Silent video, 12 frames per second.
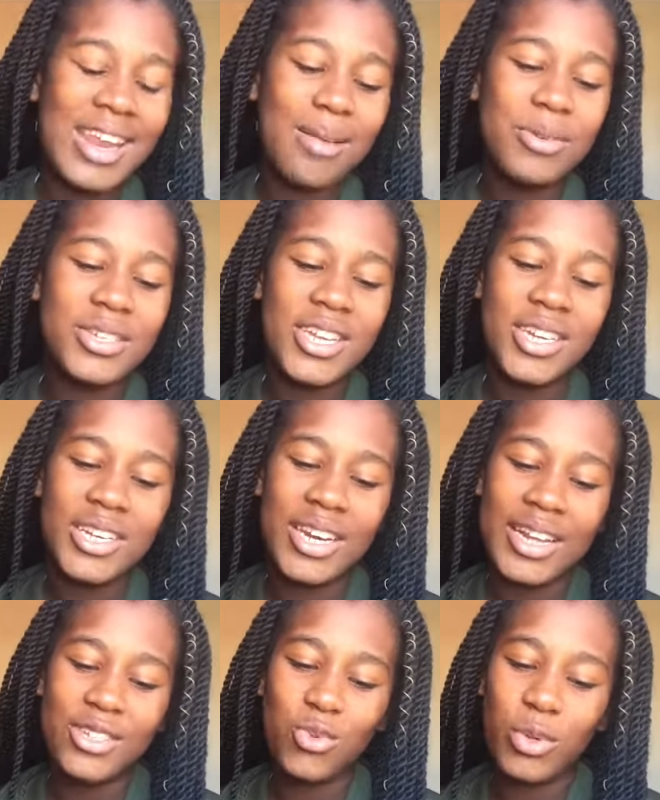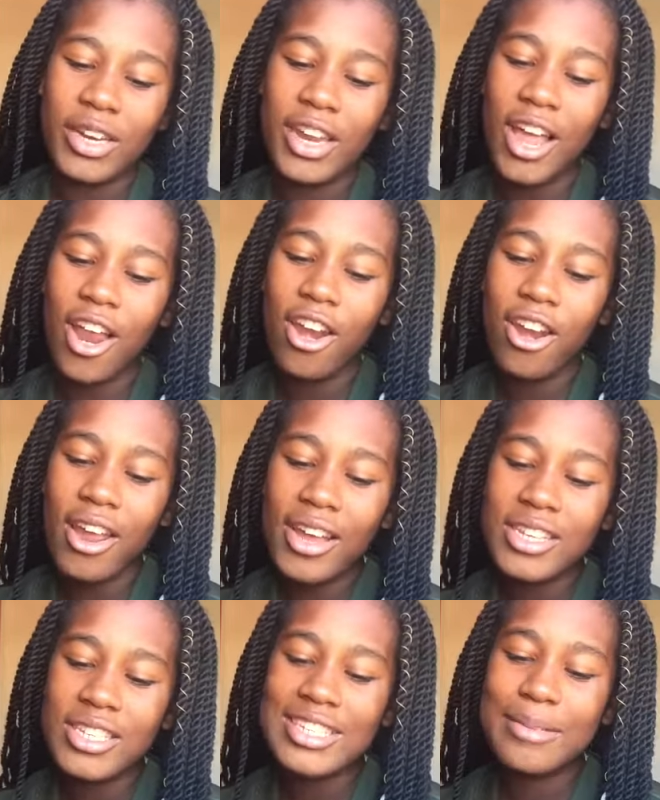Number 10 and the last one,
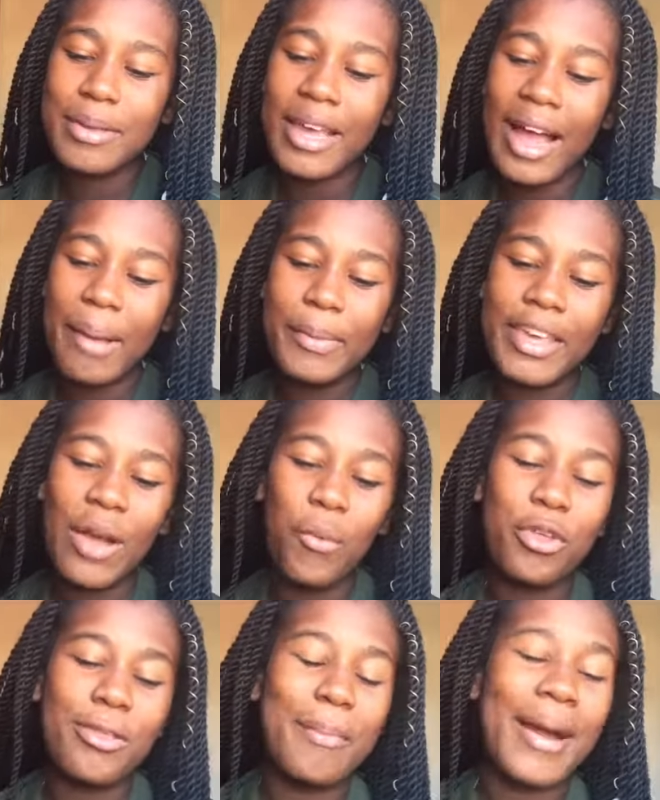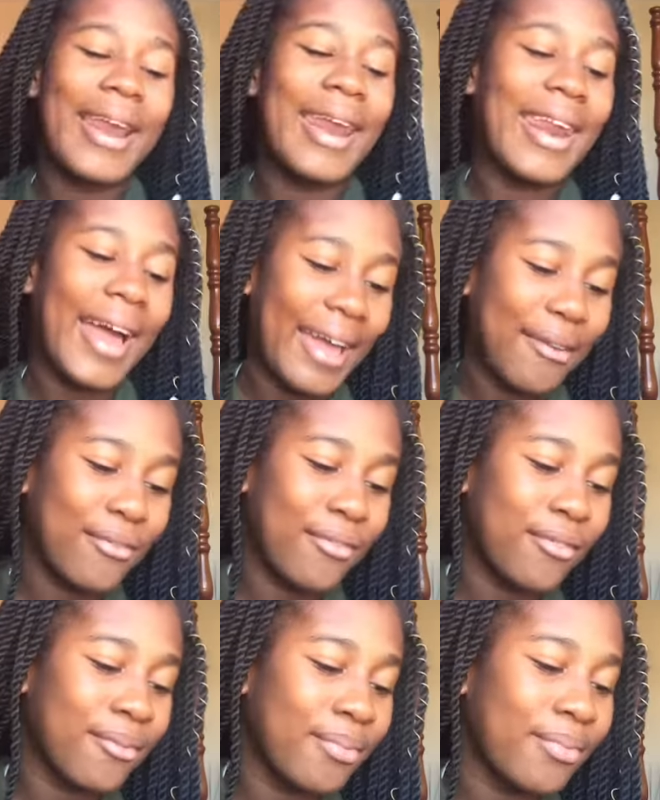learn to be happier with my life.
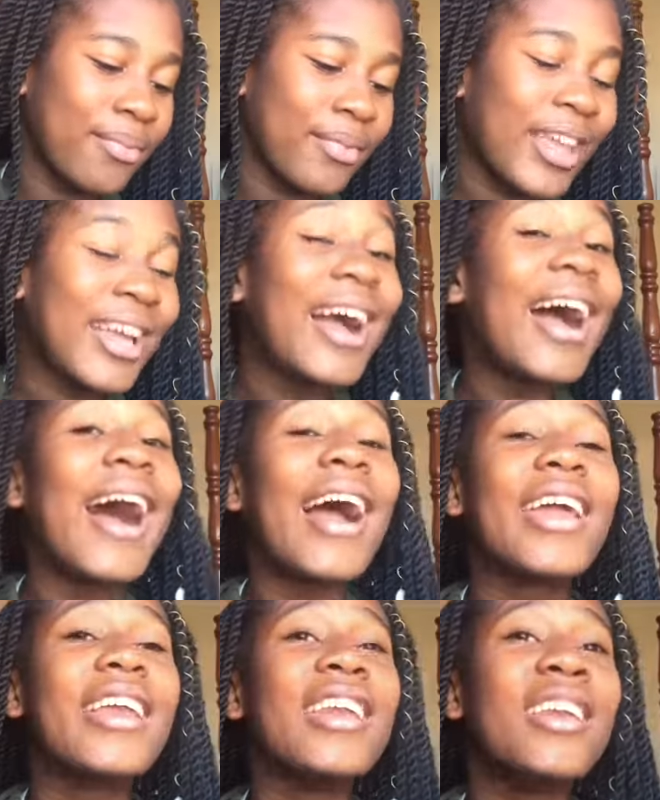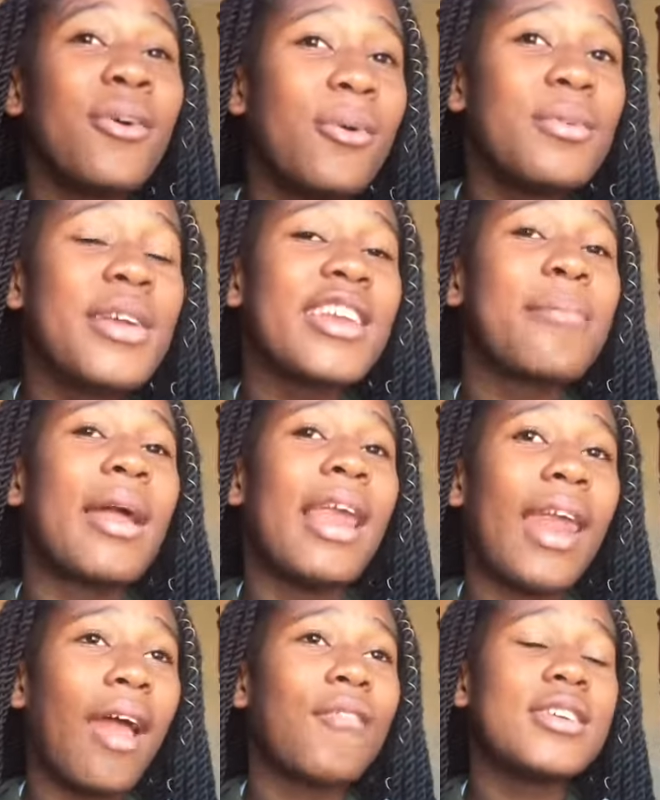I know that my
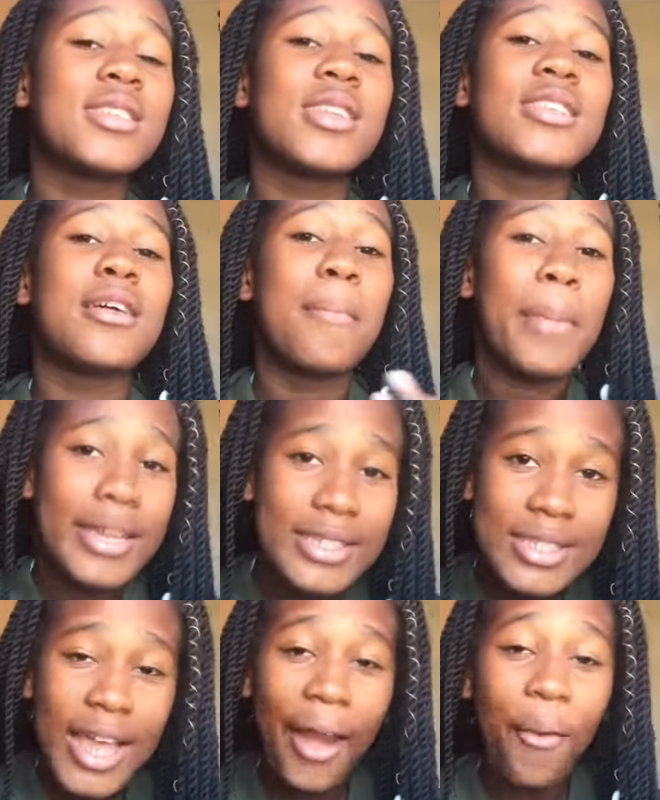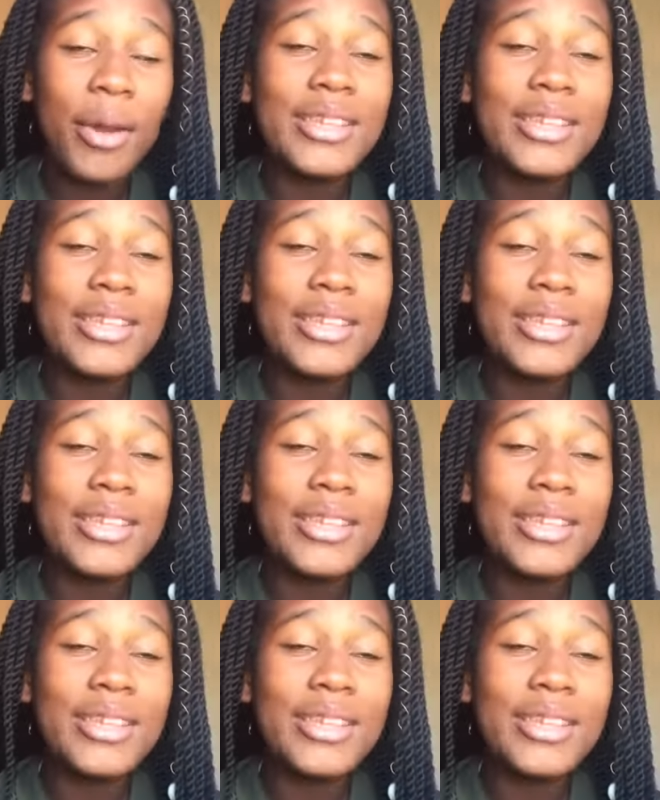life is not the best. I know